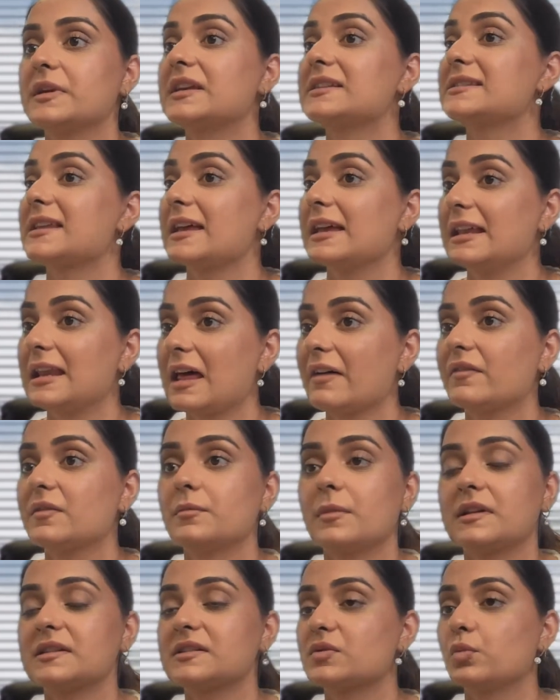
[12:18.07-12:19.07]
because
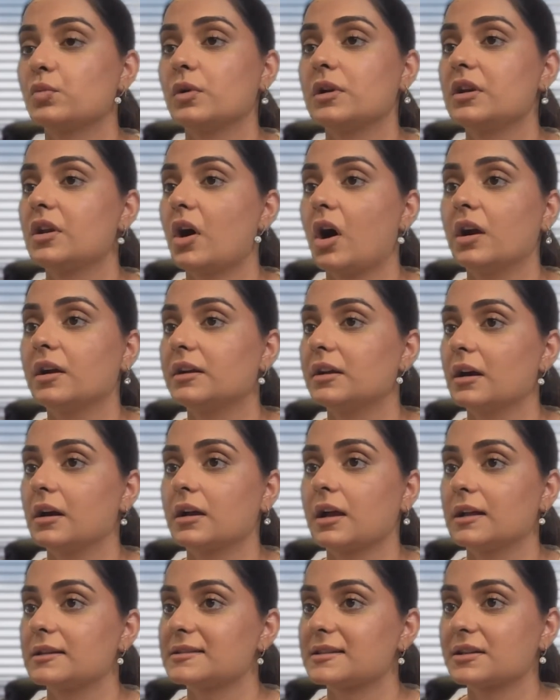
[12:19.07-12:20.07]
11 months will not
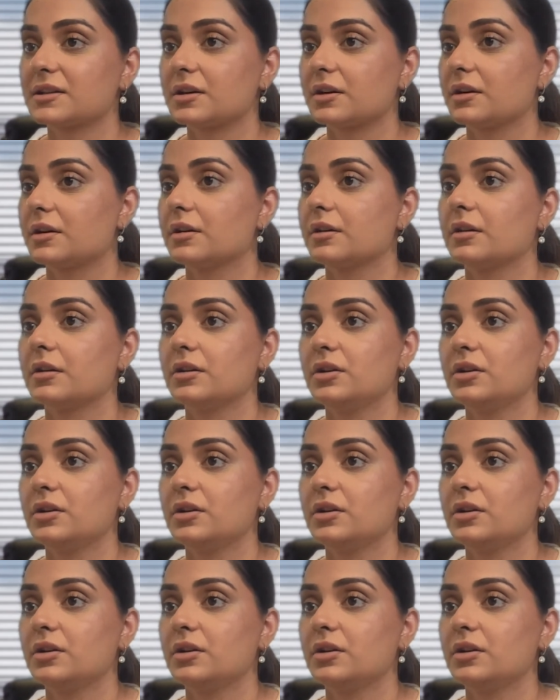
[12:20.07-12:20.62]
consider